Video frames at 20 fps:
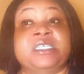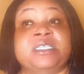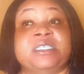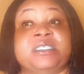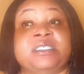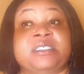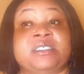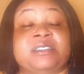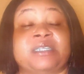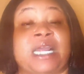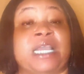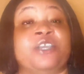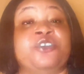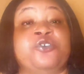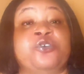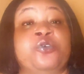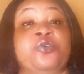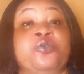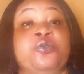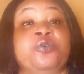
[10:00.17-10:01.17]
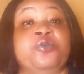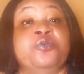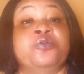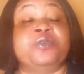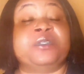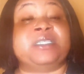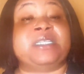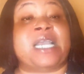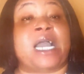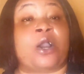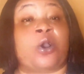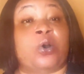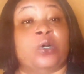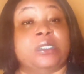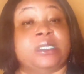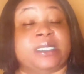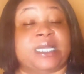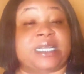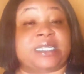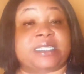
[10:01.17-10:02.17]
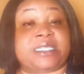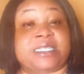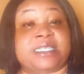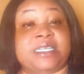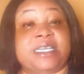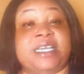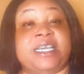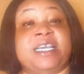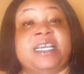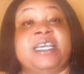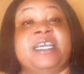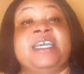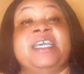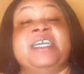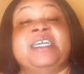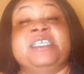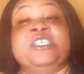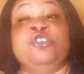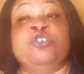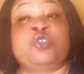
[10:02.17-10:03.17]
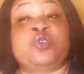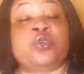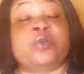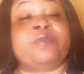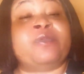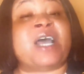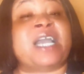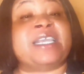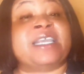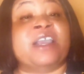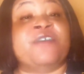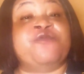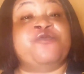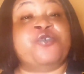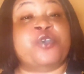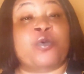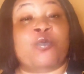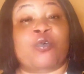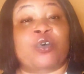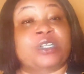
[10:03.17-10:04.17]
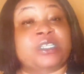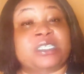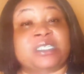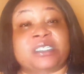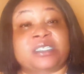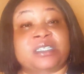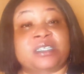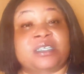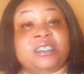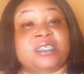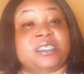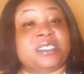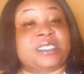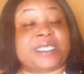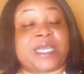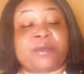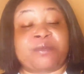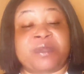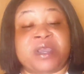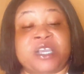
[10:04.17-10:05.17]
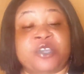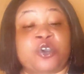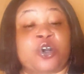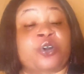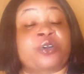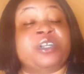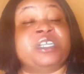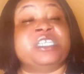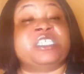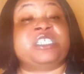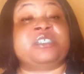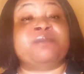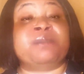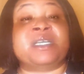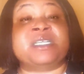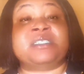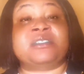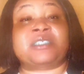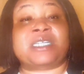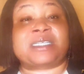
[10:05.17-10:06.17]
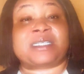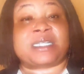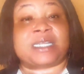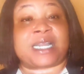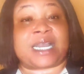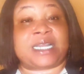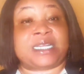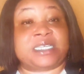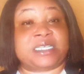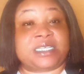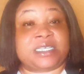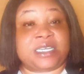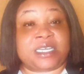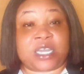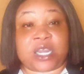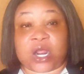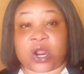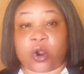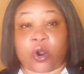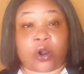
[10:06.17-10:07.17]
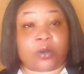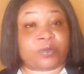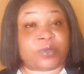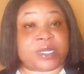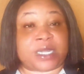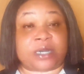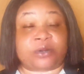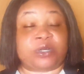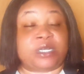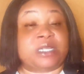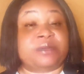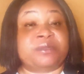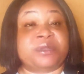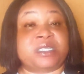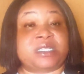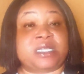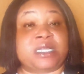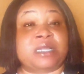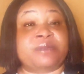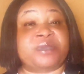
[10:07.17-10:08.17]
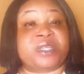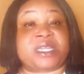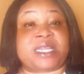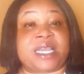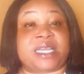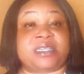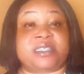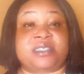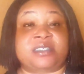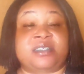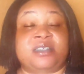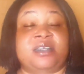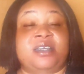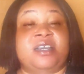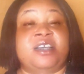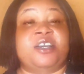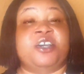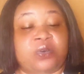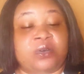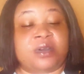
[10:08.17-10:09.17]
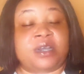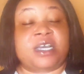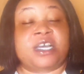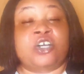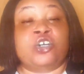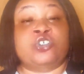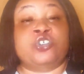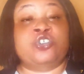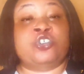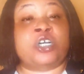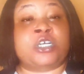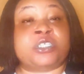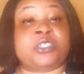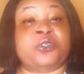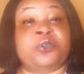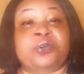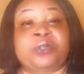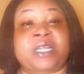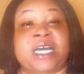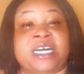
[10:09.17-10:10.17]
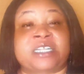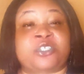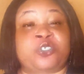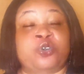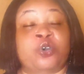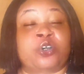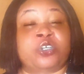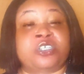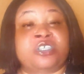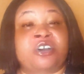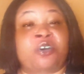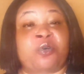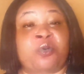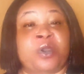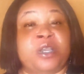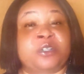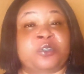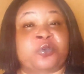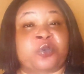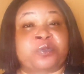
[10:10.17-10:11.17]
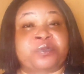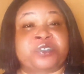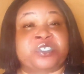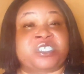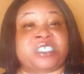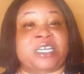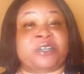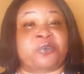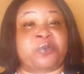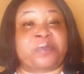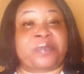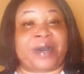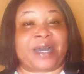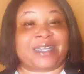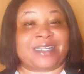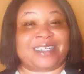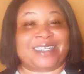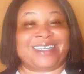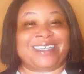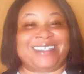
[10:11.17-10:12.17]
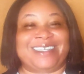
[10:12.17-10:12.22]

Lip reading: strike you, you use their content, YouTube now gave you a warning, your reach may drastically come down, limited. Just know that you're on your way to be shadow banned.